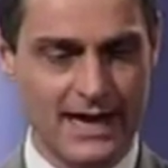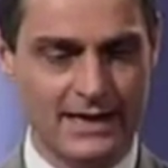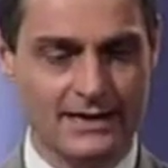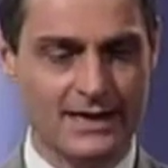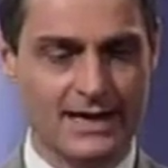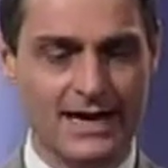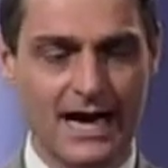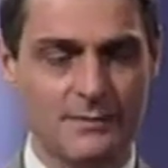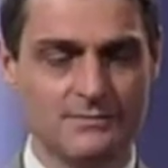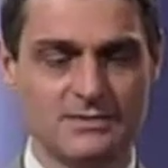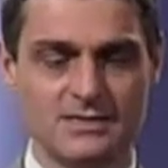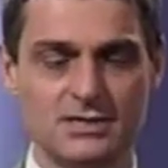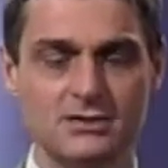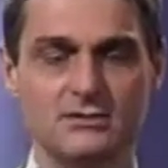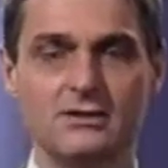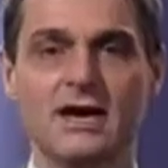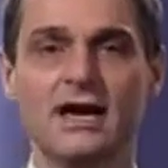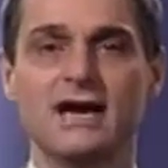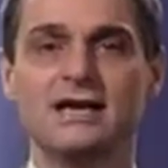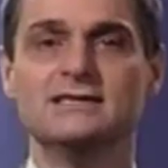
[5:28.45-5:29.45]
and comes
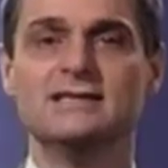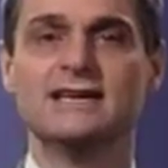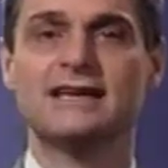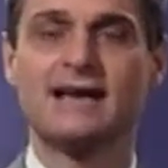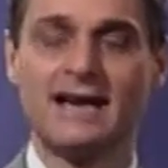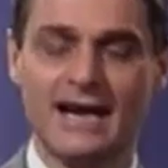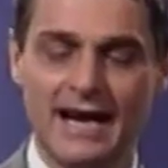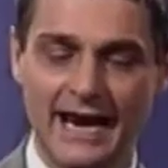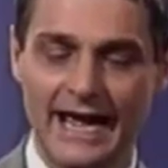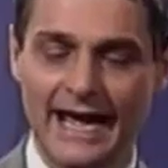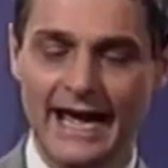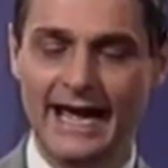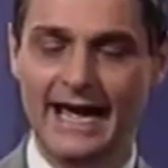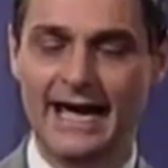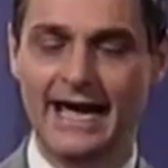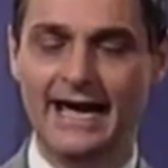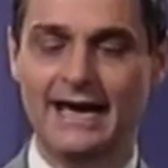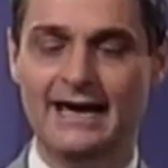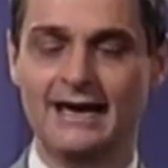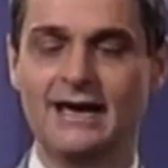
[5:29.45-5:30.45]
to
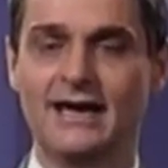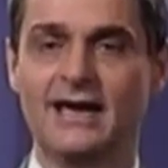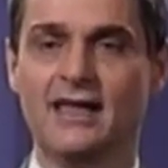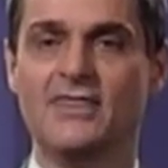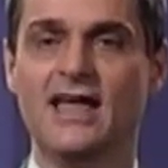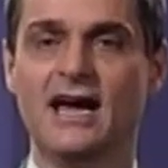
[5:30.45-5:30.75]
declare